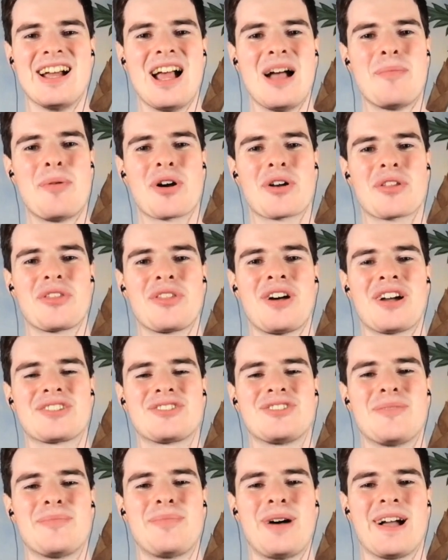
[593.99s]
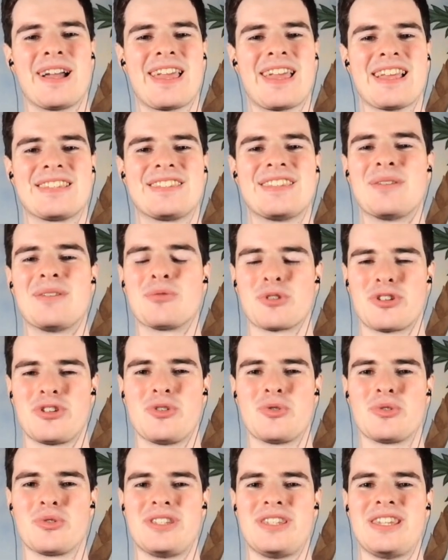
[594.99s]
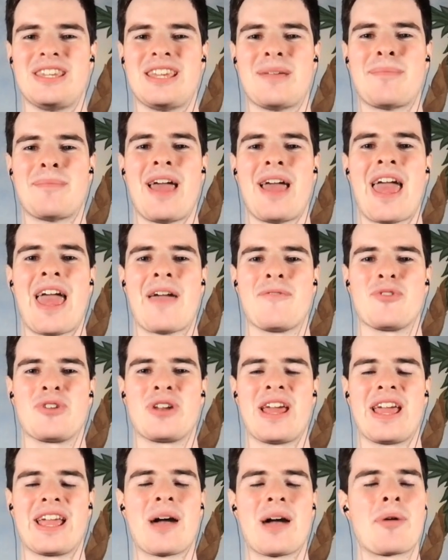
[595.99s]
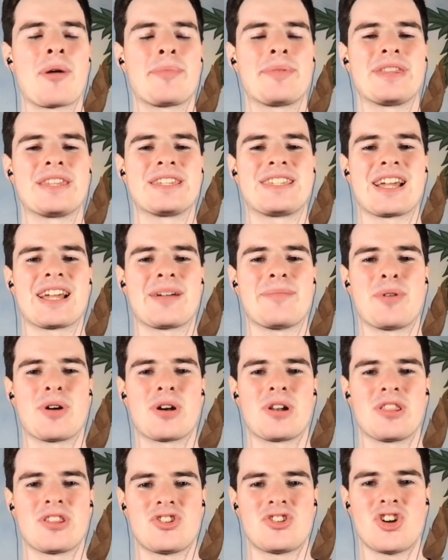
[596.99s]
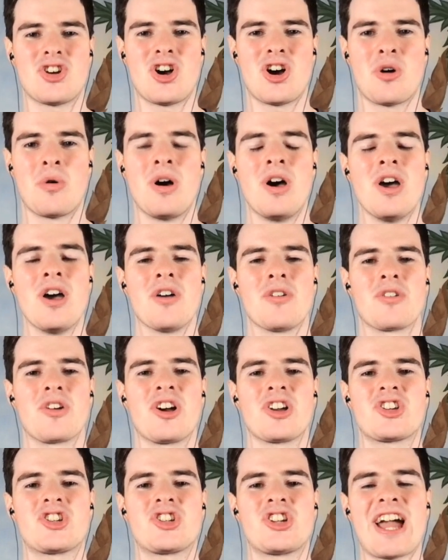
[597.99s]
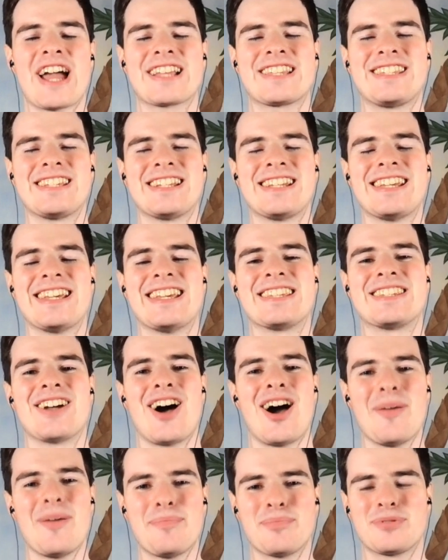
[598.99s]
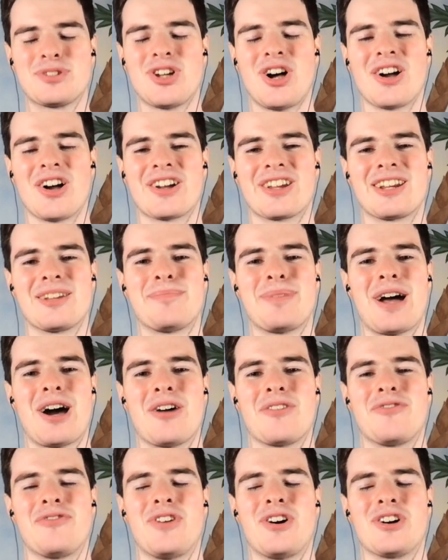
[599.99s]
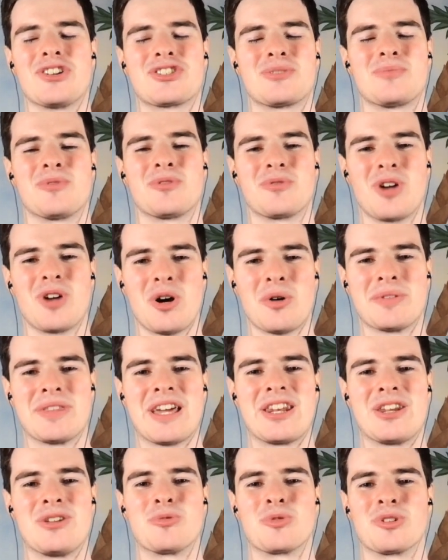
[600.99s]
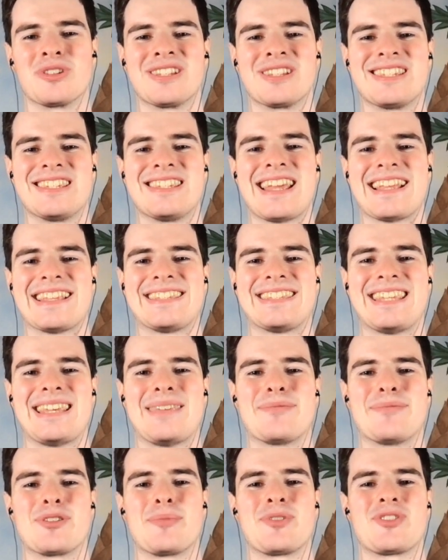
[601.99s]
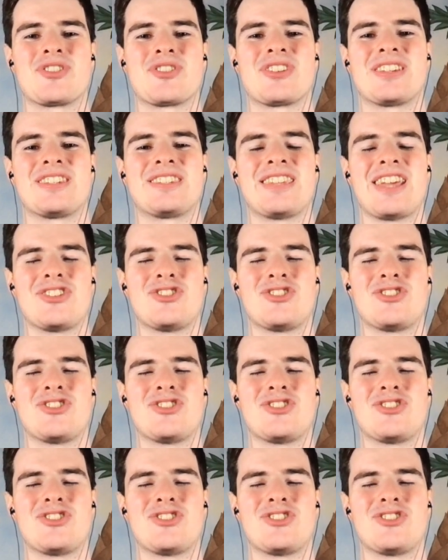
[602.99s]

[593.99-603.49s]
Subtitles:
part of Locked On Podcast Network, your team every day. Coming up in the second part of the show, Ross Jackson is up talking about Foster Moreau and that New Orleans Saints team. So be sure to stay